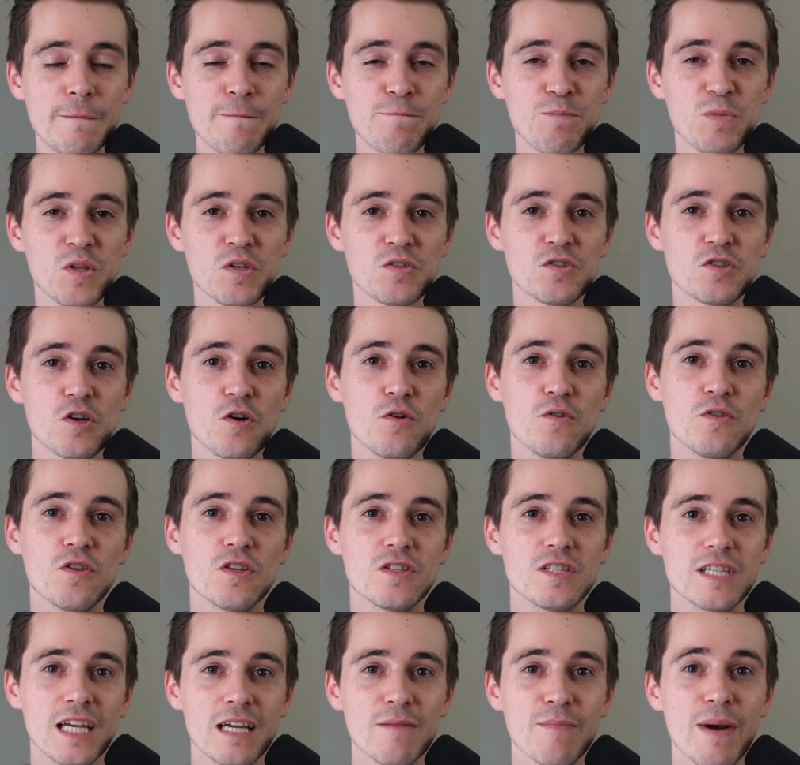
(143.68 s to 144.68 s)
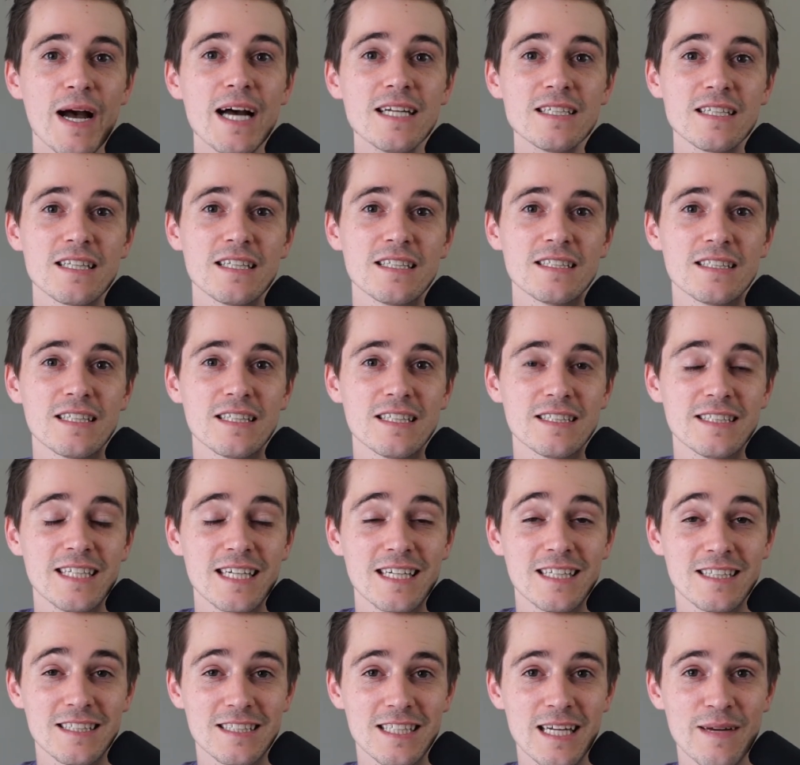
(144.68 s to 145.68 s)
So the second part to this and the
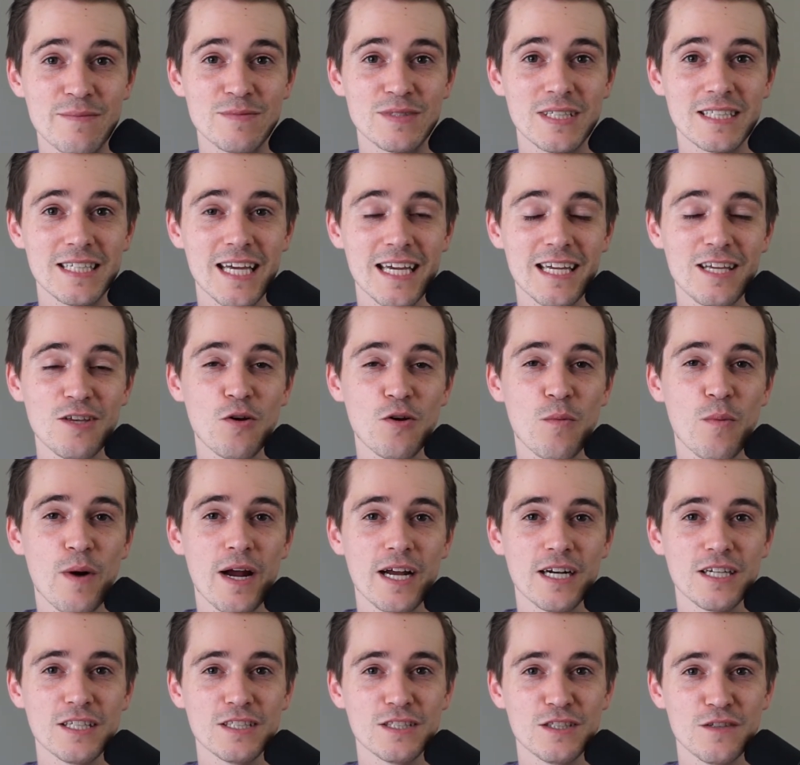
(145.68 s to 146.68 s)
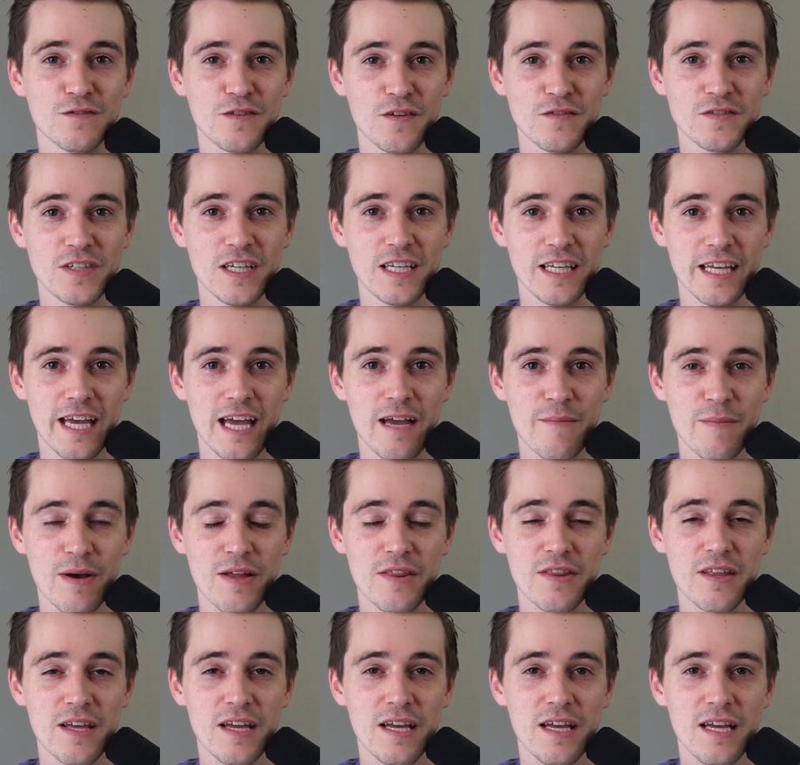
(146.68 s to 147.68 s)
second step to taking your practice to 15K a
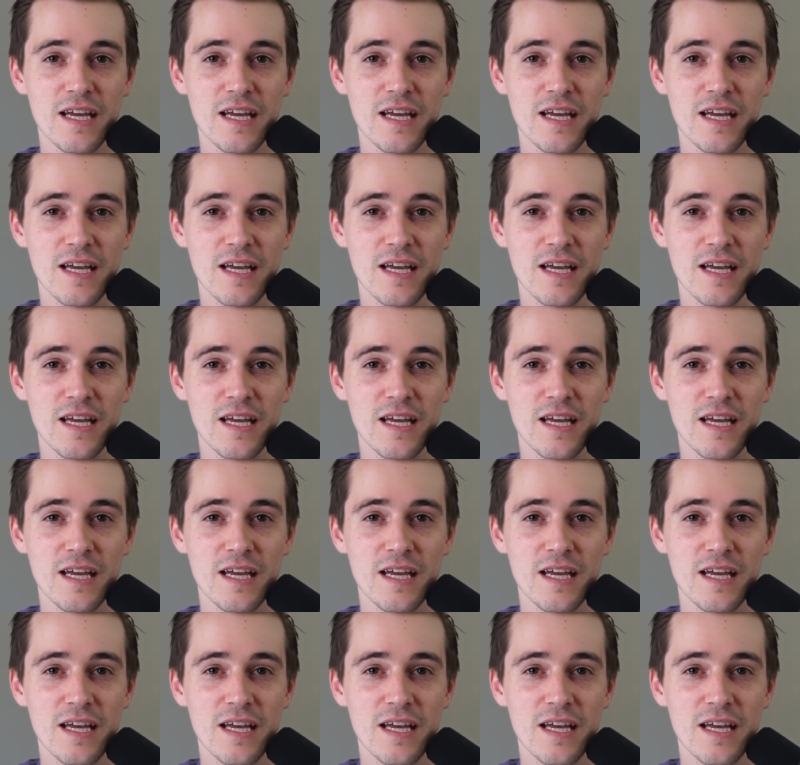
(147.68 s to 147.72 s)
month